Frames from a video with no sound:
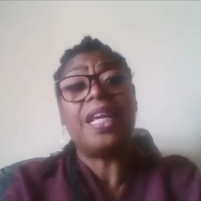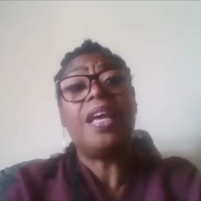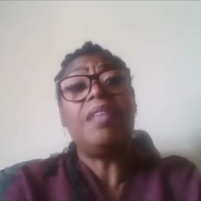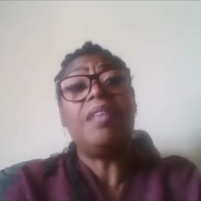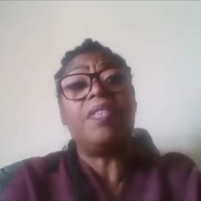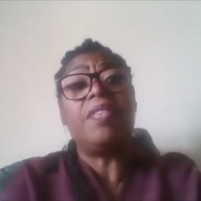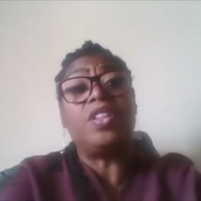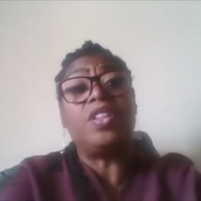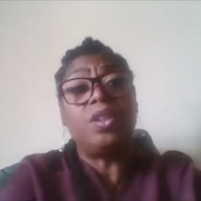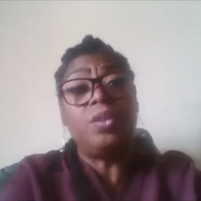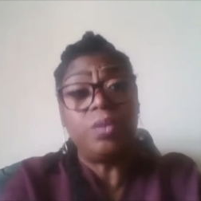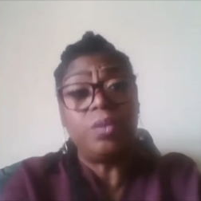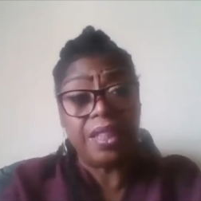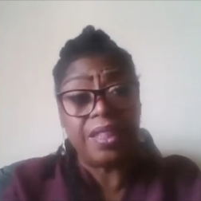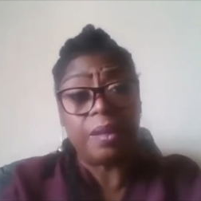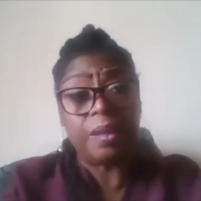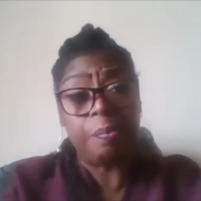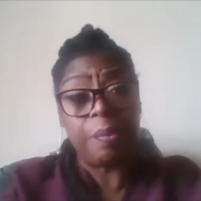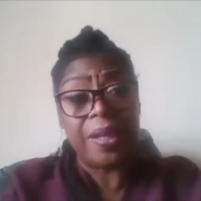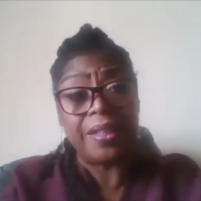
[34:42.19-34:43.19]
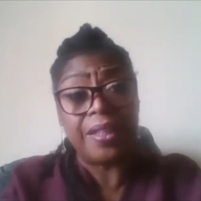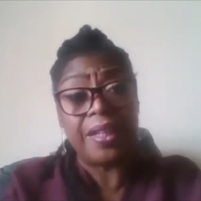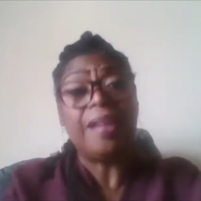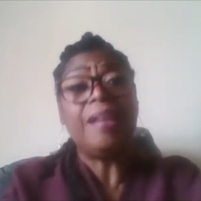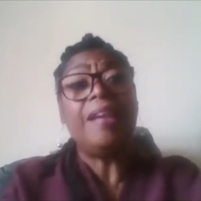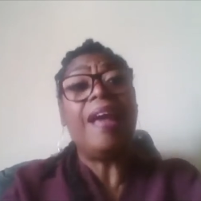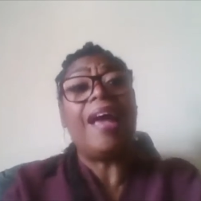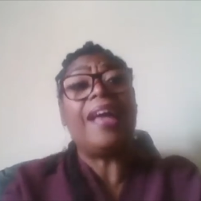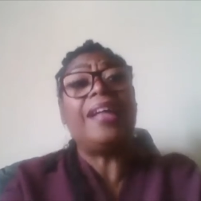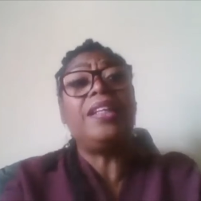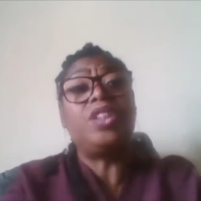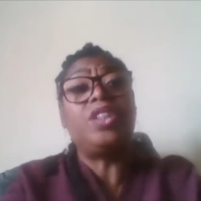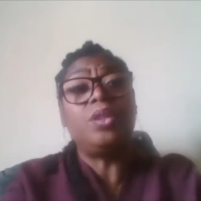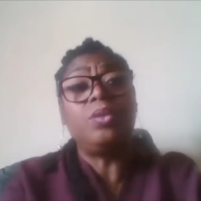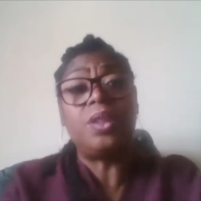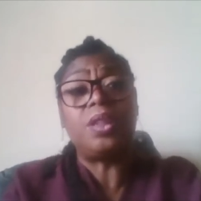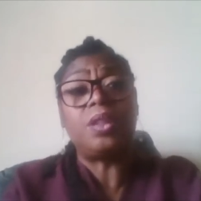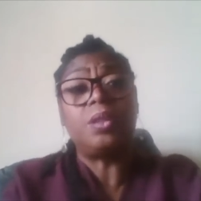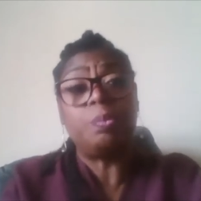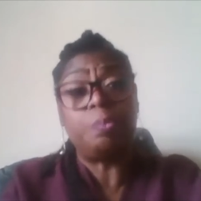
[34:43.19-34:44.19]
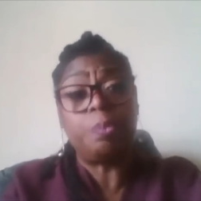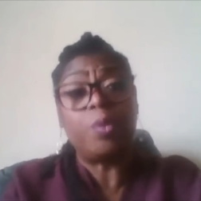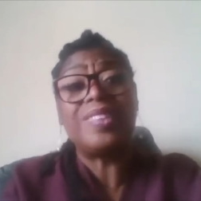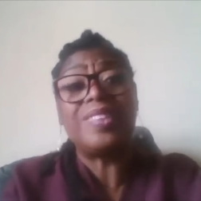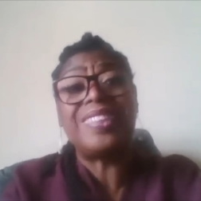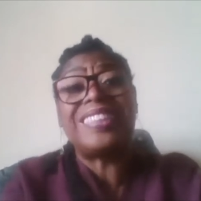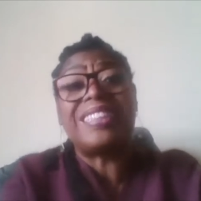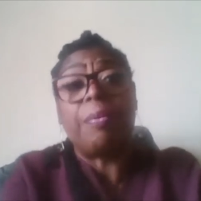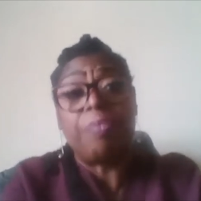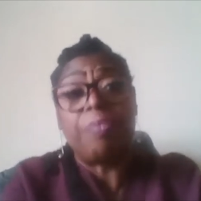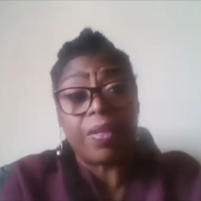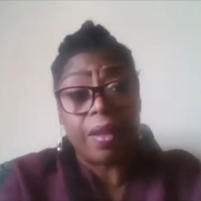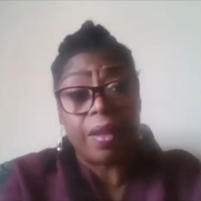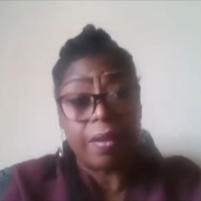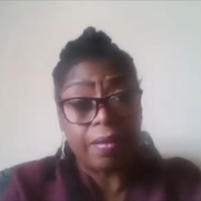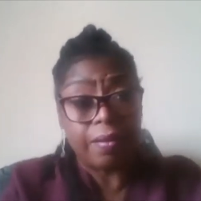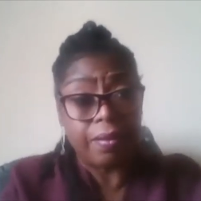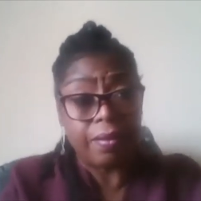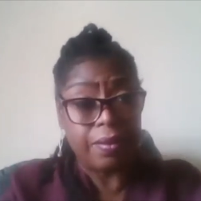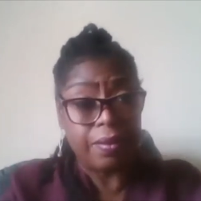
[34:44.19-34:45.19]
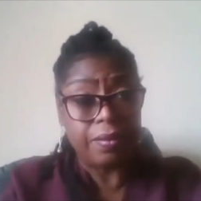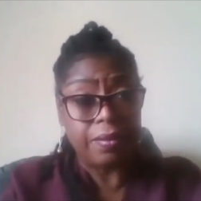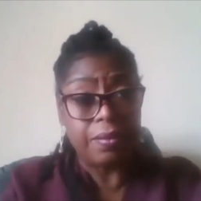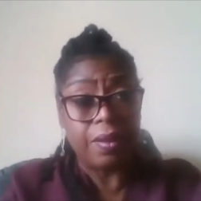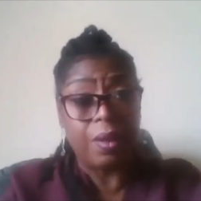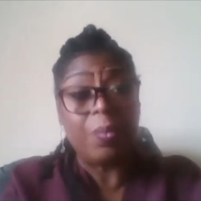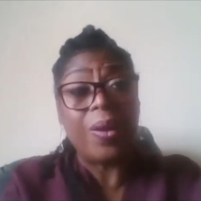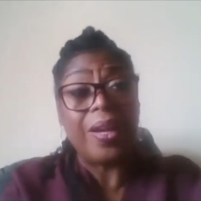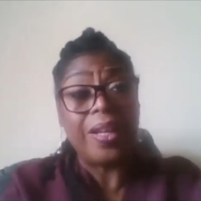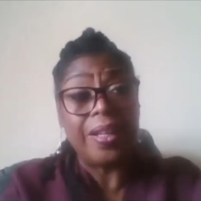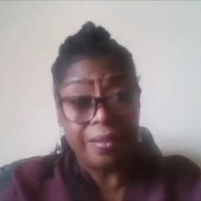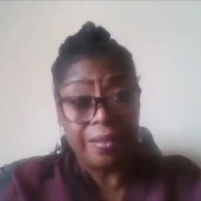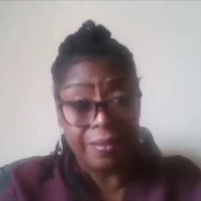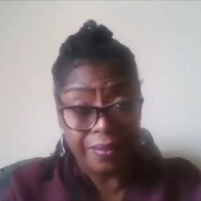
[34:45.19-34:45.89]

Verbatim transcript: that do think about it and do still put something away.